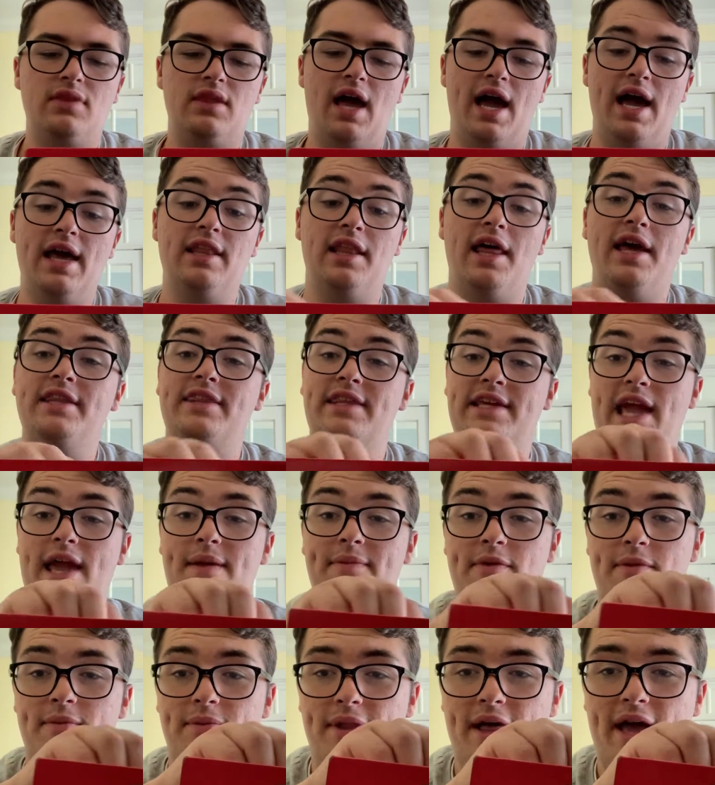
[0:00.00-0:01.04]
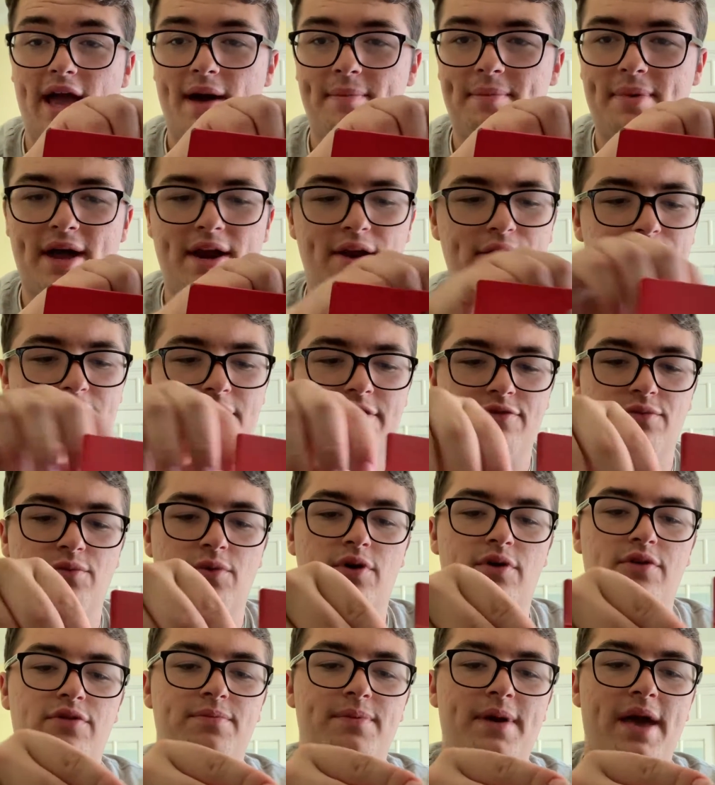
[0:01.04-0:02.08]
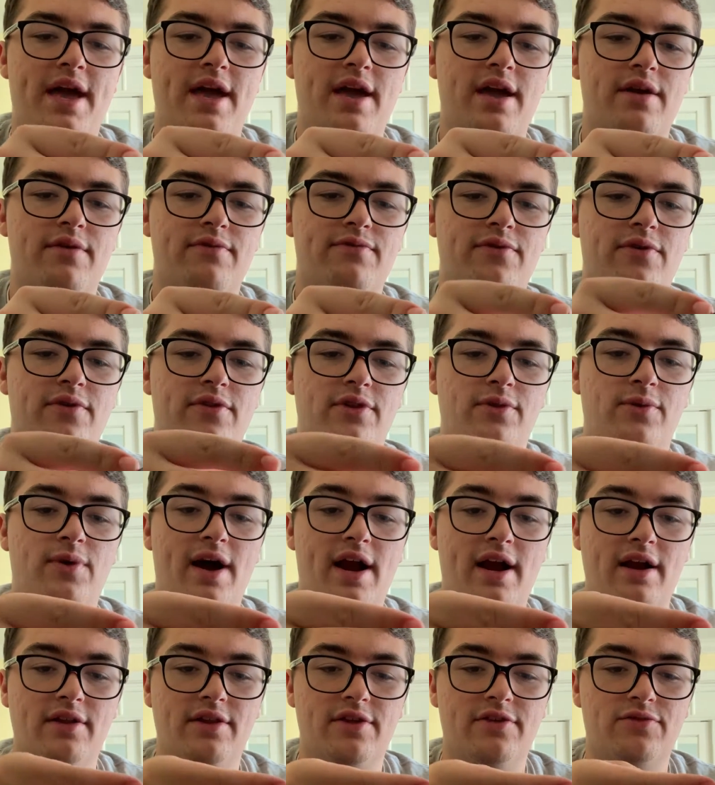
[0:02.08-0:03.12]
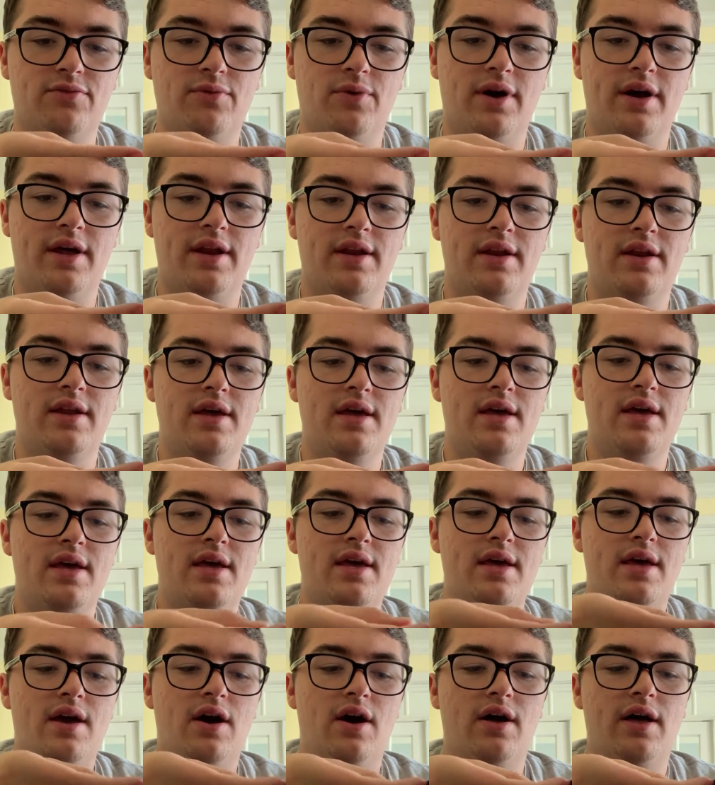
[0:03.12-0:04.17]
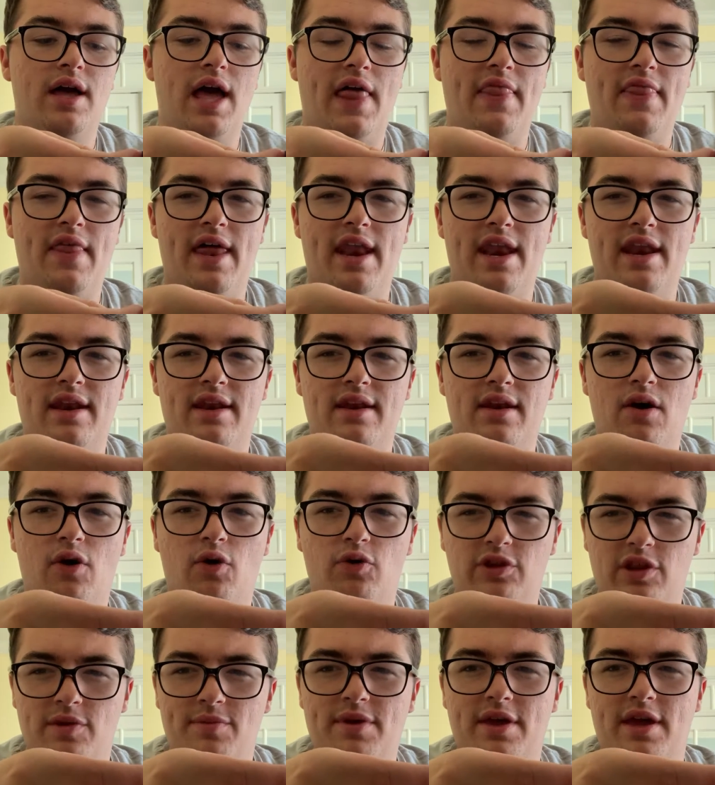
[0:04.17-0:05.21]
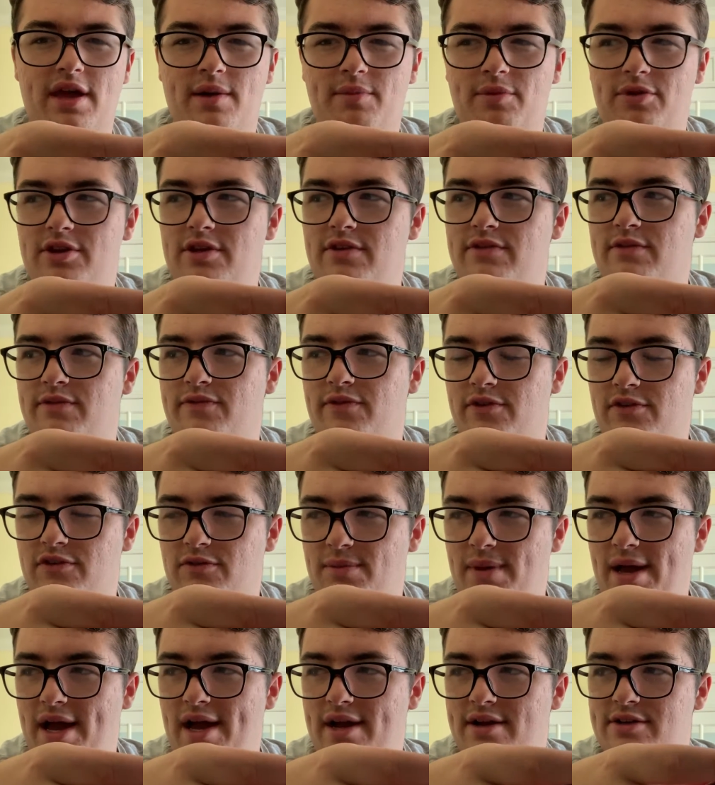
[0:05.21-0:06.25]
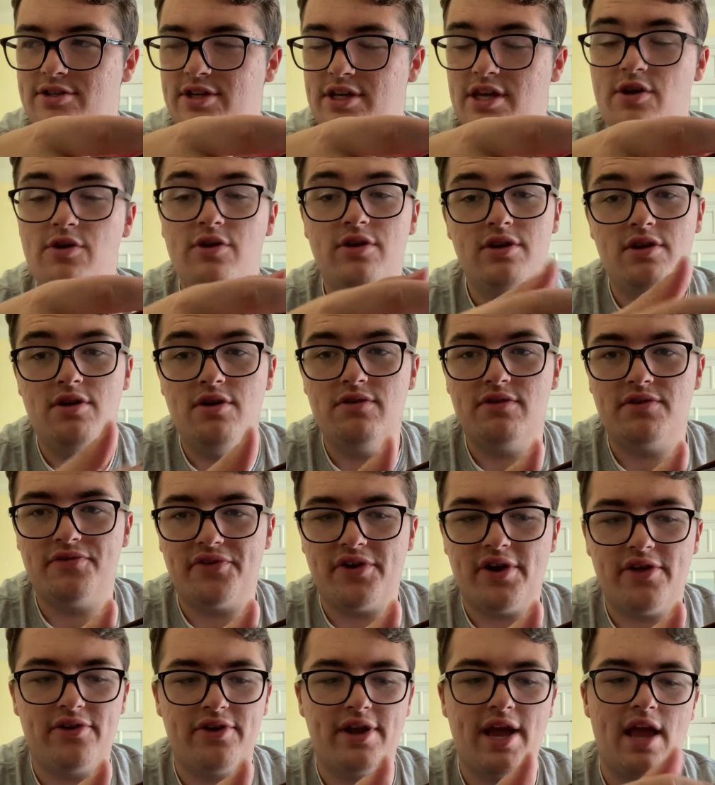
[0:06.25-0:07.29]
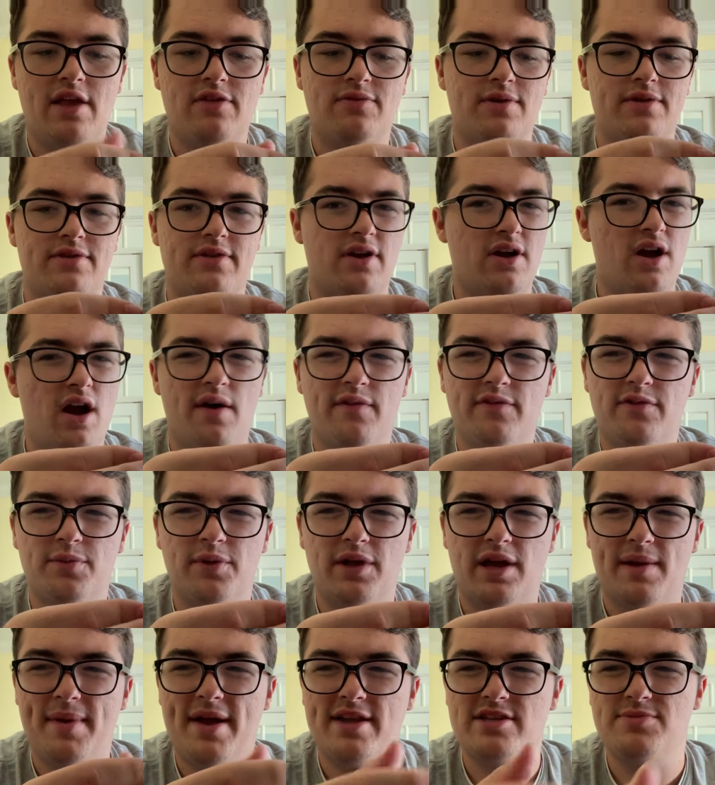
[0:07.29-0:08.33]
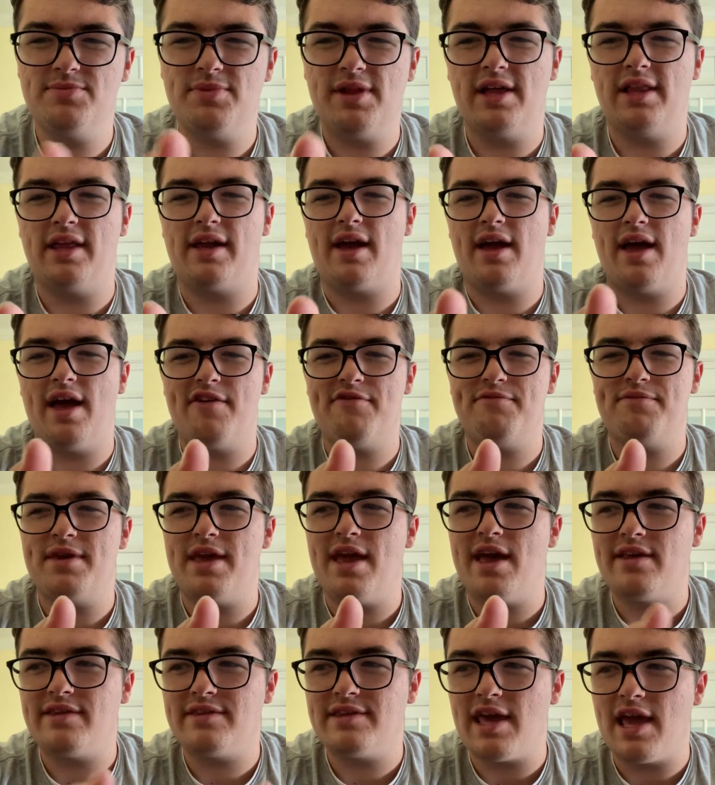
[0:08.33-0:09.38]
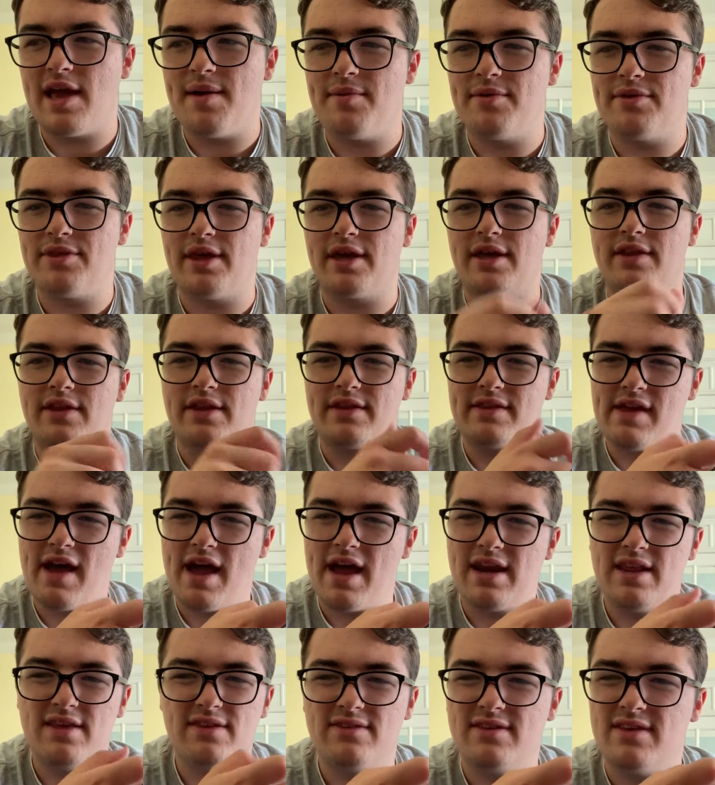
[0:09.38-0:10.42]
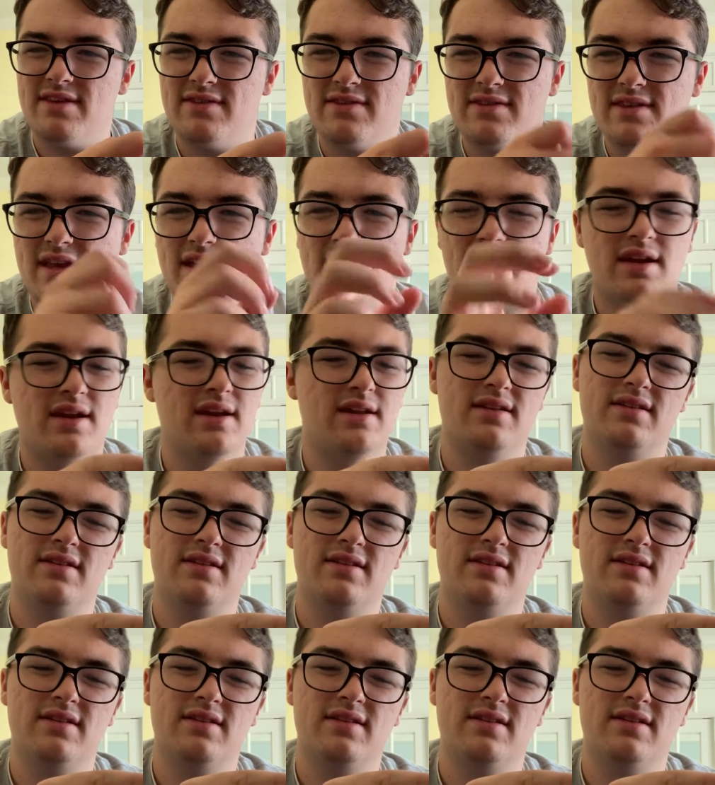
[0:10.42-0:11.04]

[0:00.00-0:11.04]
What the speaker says: I like the GameCube layout, but I don't think it's worth paying for the wireless one and then only being able to use it for Smash. Like you can use it for other games, but it's uncomfortable. Like imagine playing like a FPS game with like that tiny C stick.